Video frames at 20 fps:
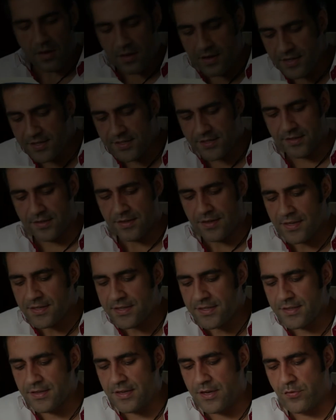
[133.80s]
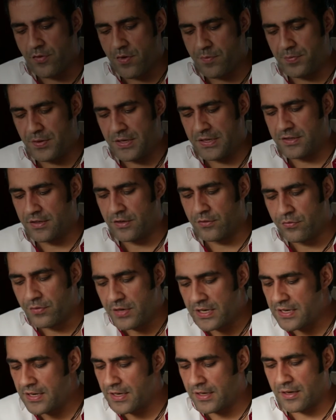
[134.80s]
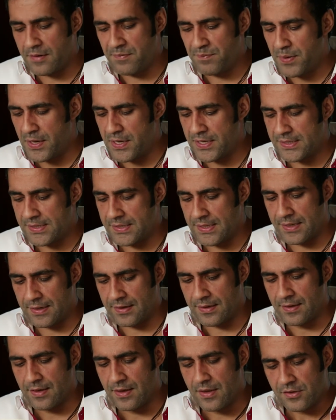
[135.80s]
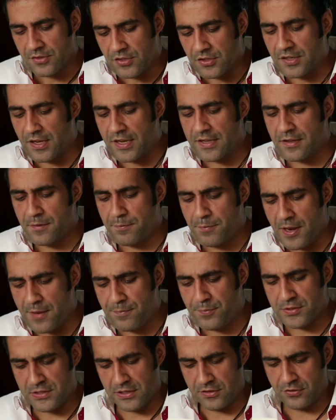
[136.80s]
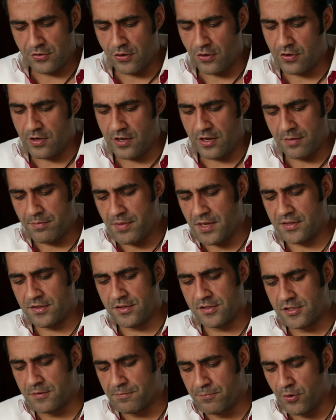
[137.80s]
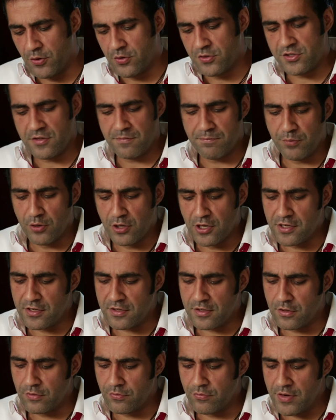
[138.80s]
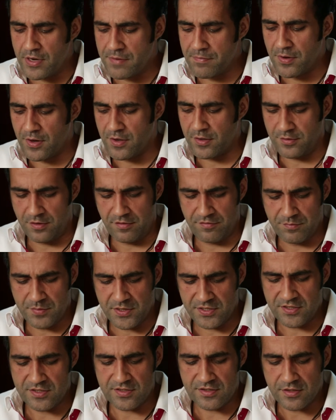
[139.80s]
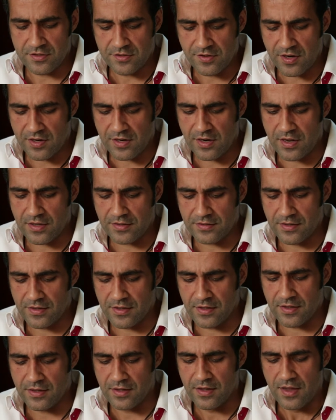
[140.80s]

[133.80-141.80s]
Listen, listen, he repeated, reading and pacing. Today the papers are talking about the supposed political rebirth of Mrs. Indira Gandhi.